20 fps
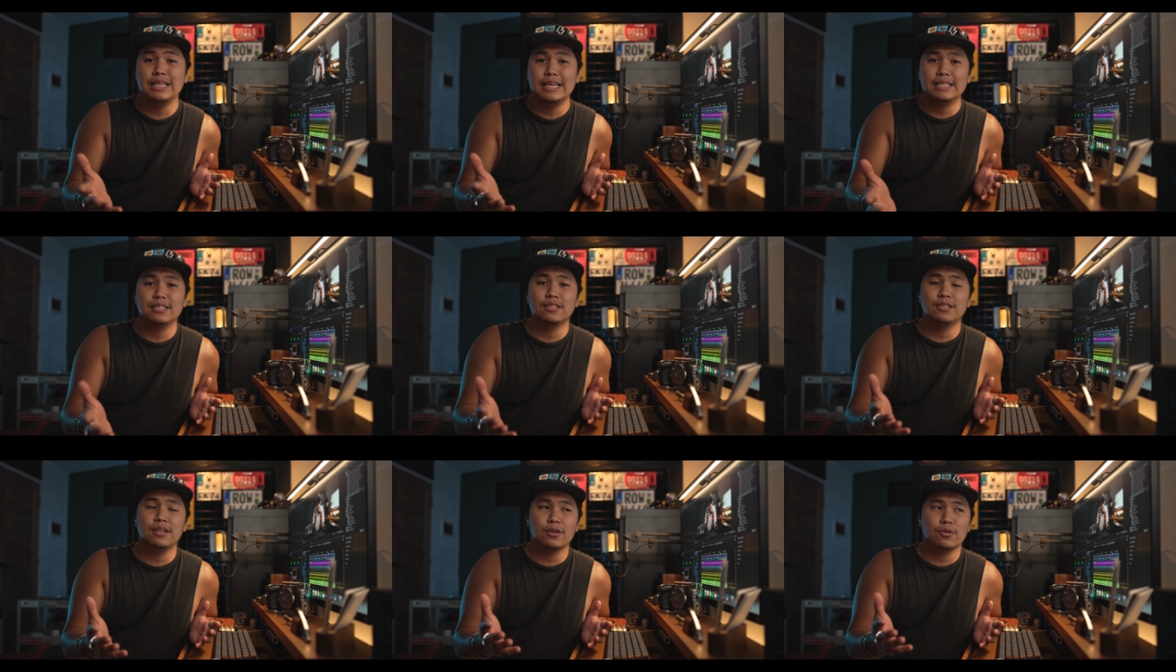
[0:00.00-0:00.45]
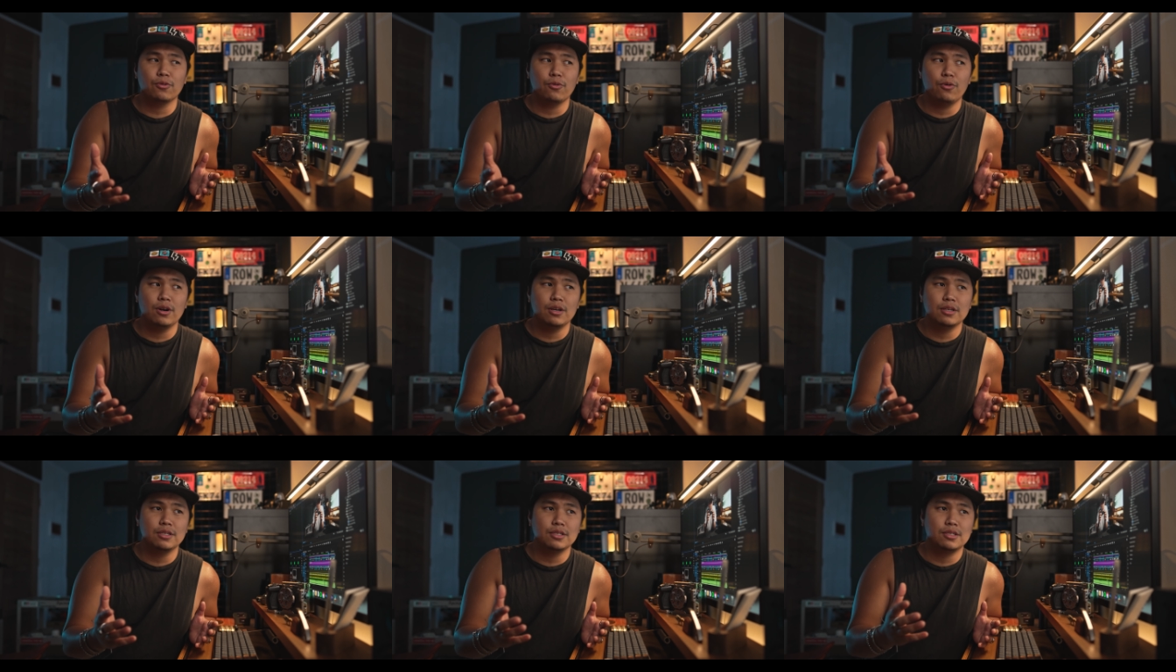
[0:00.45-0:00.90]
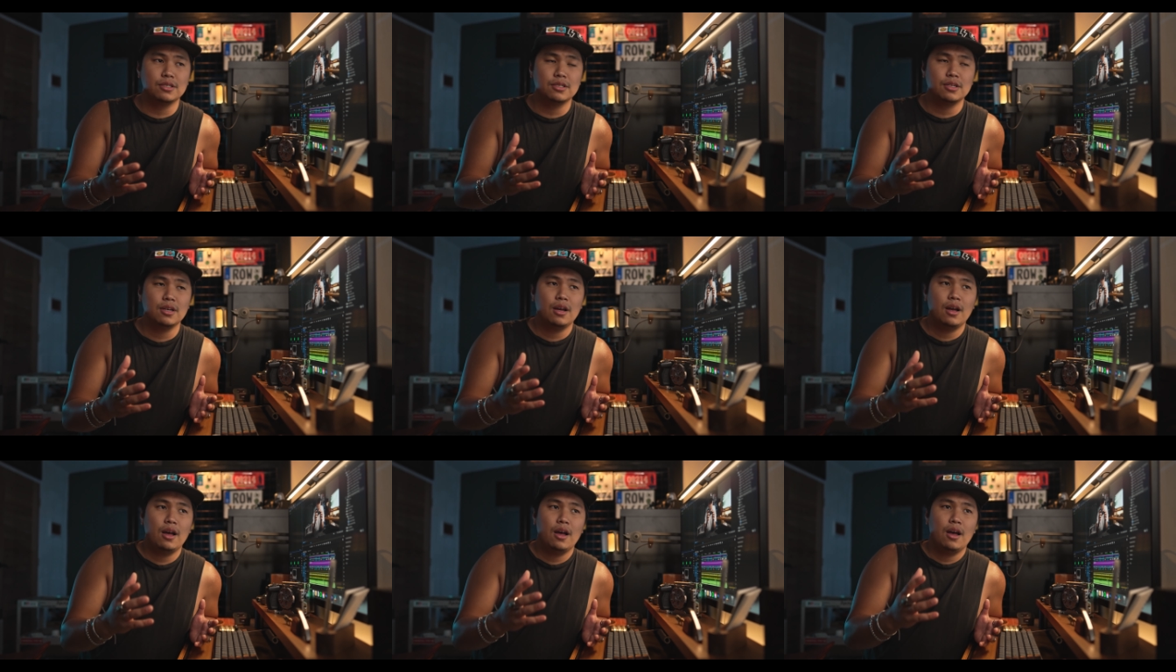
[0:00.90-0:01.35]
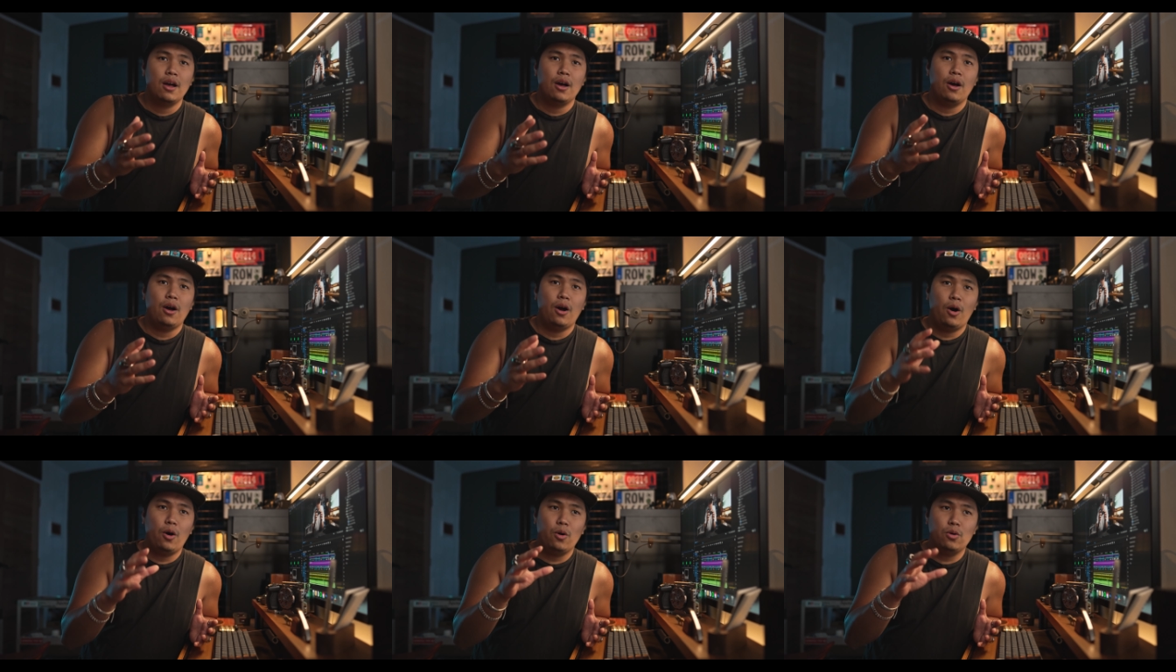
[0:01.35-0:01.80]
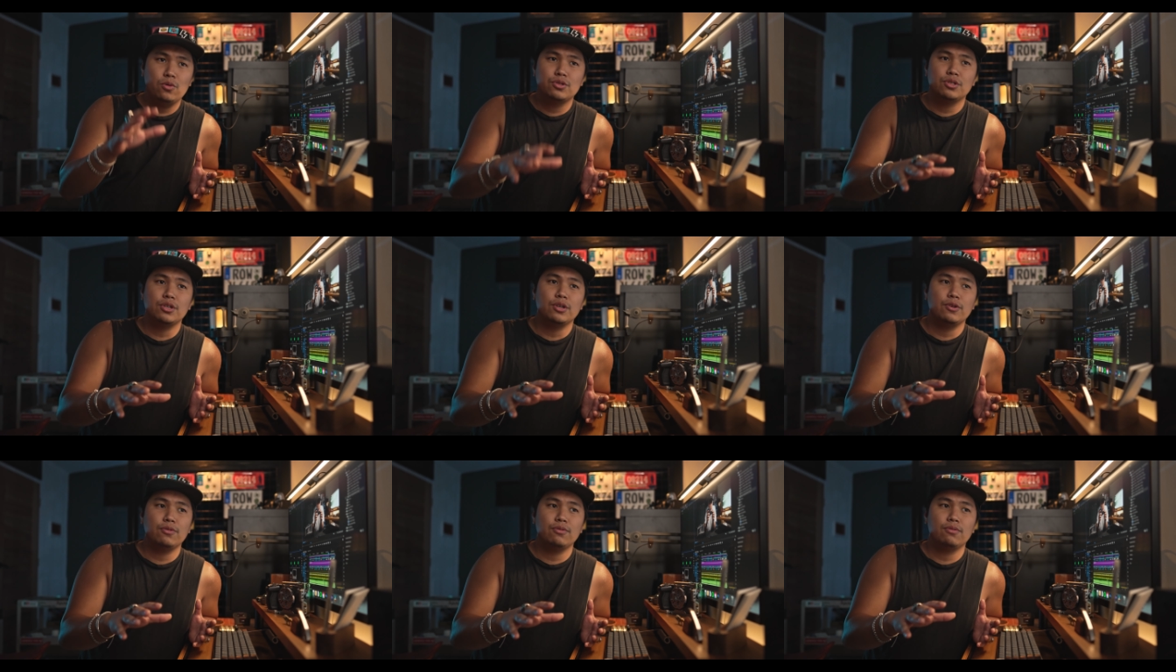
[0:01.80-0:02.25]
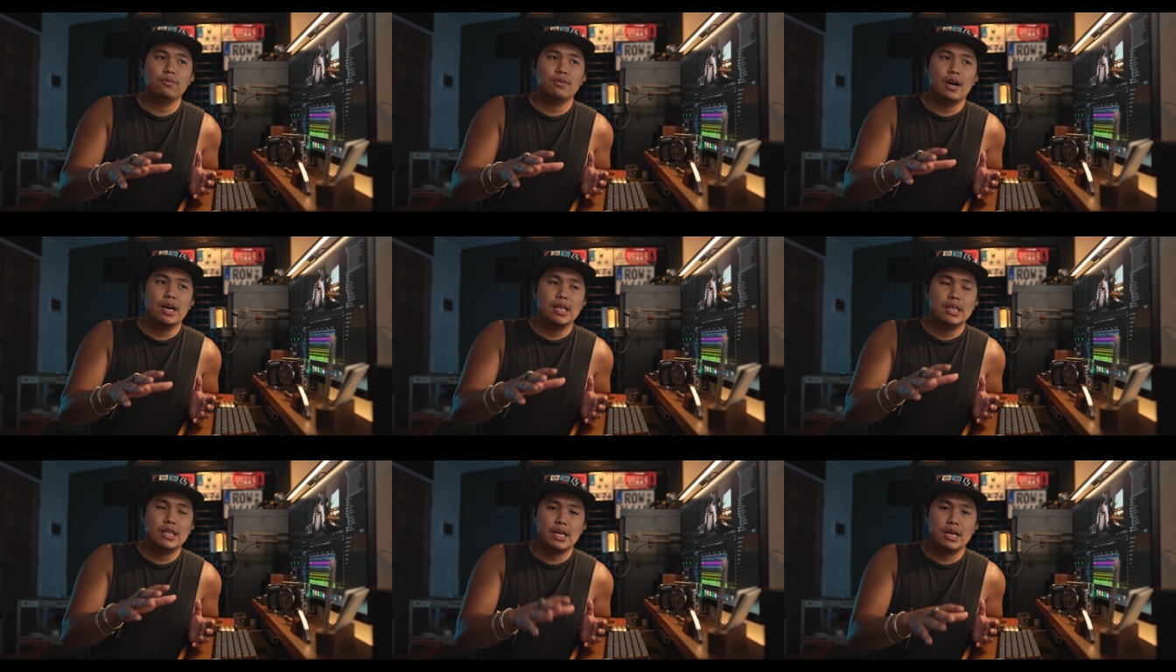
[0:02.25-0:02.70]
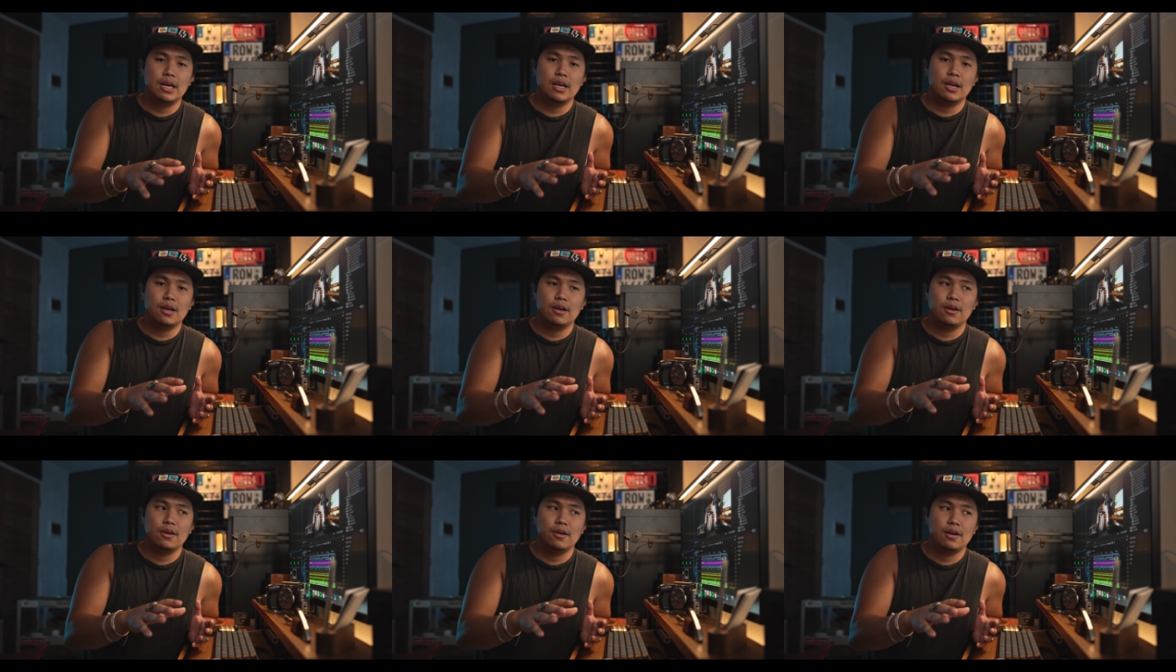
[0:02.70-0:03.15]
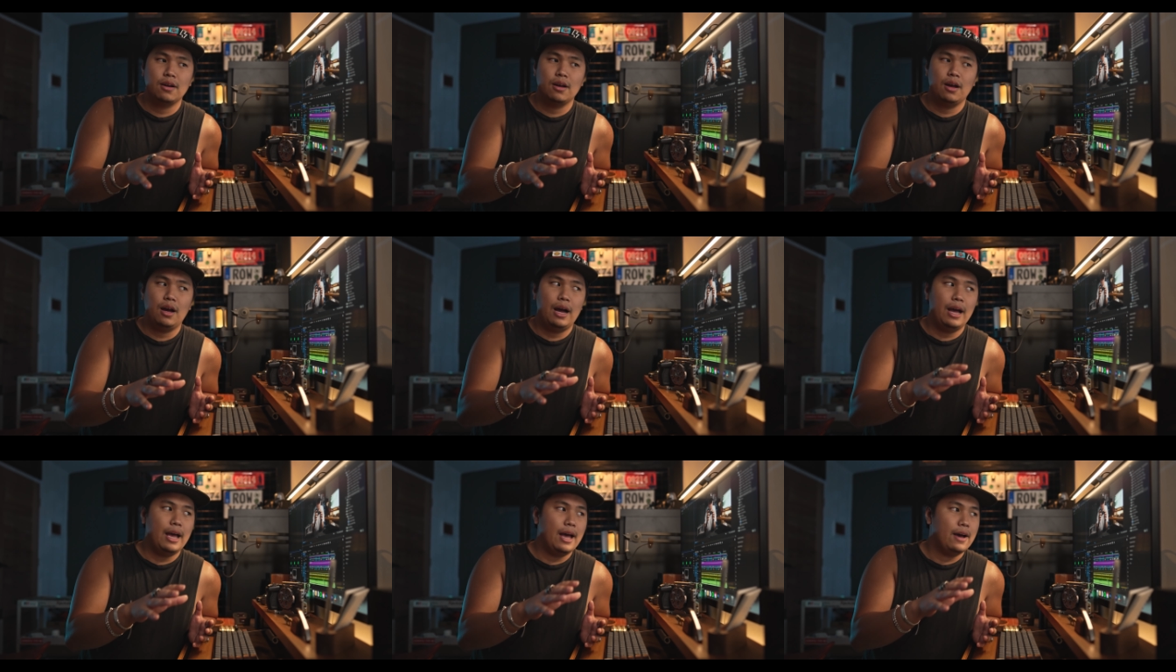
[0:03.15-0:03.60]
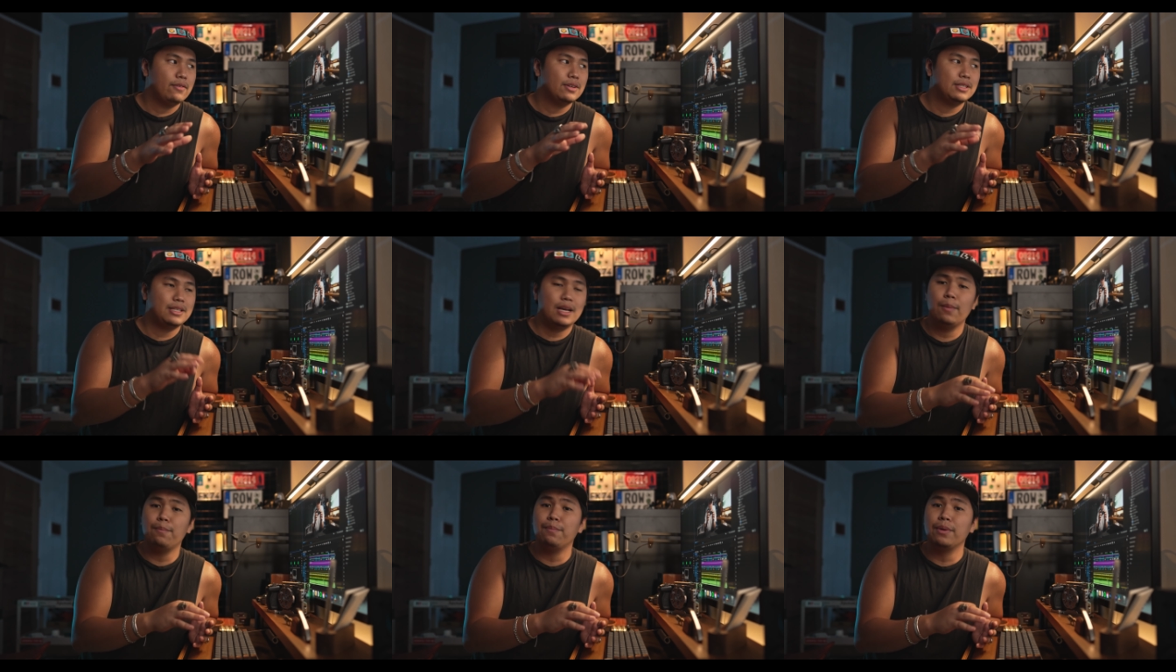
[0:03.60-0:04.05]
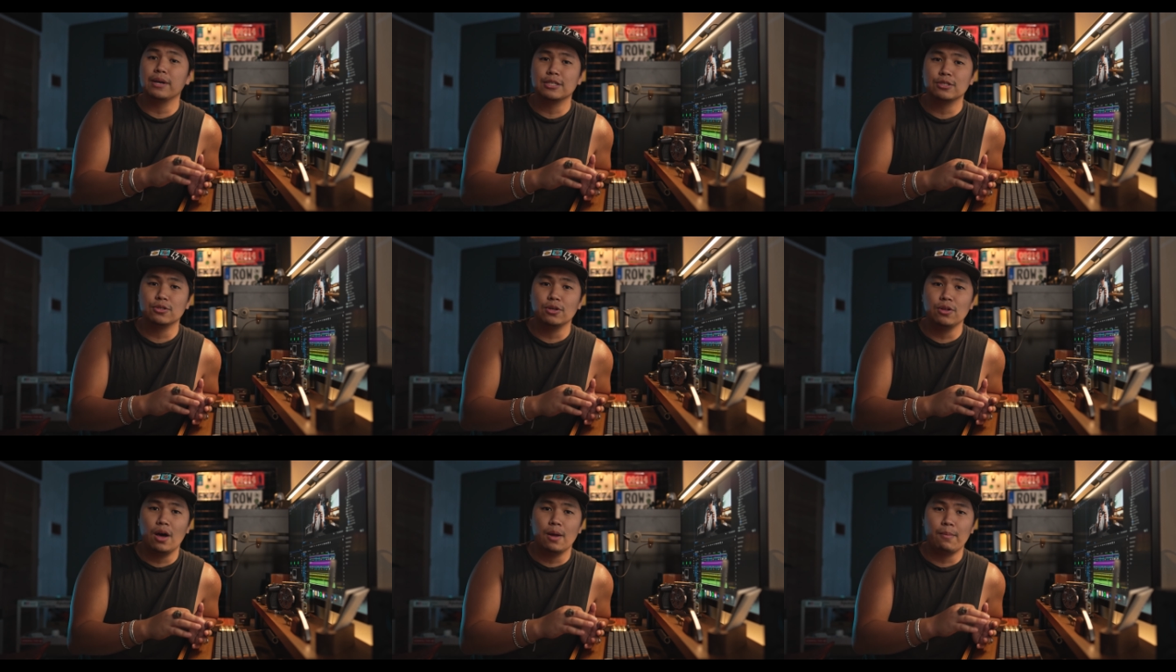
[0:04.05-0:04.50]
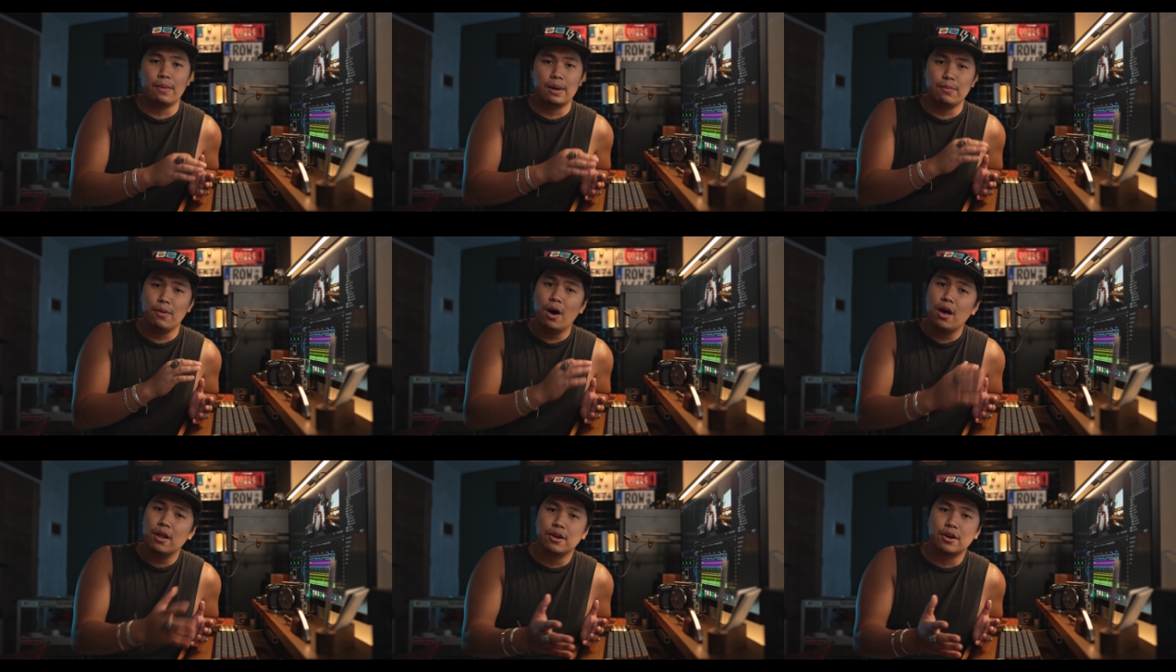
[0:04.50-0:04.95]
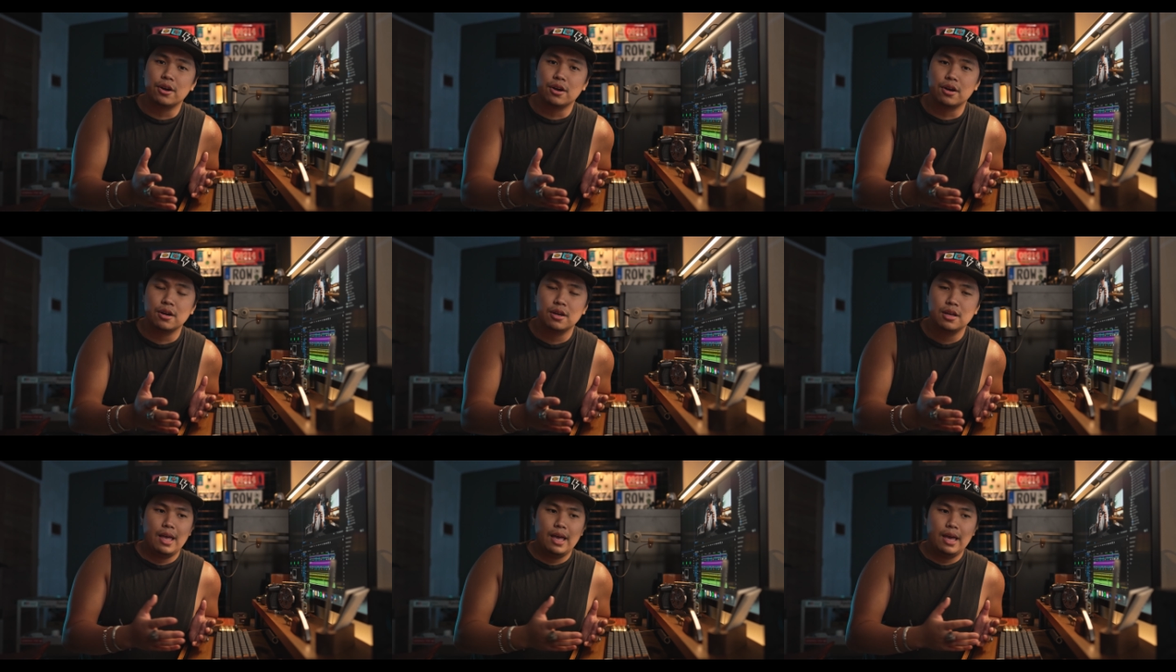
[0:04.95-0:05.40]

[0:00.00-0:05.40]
instinct was, oh shoot, I think I have a dead pixel on my monitor.